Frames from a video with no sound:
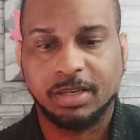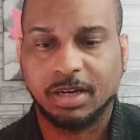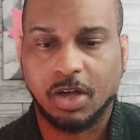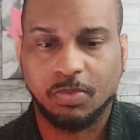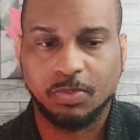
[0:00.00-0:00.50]

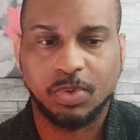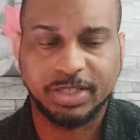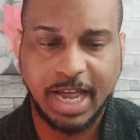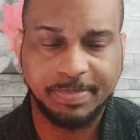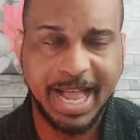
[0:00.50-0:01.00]
you know,
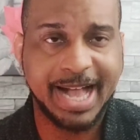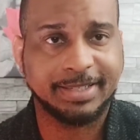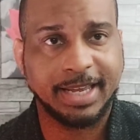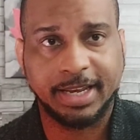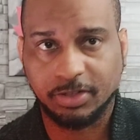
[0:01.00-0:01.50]
one type of
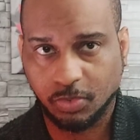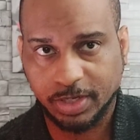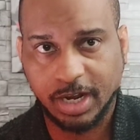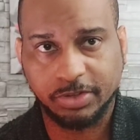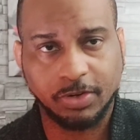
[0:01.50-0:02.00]
asset into
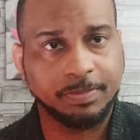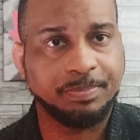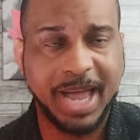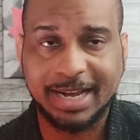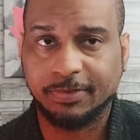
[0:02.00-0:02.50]
another,
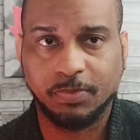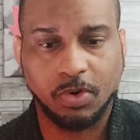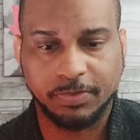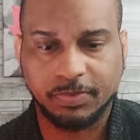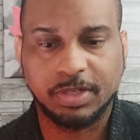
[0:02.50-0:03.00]
back and
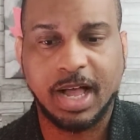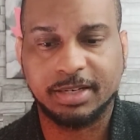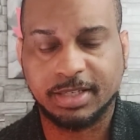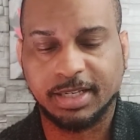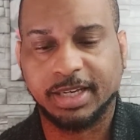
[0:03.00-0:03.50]
forth
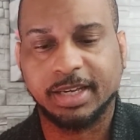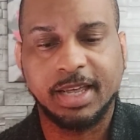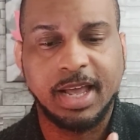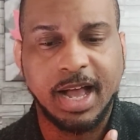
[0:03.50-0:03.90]
constantly.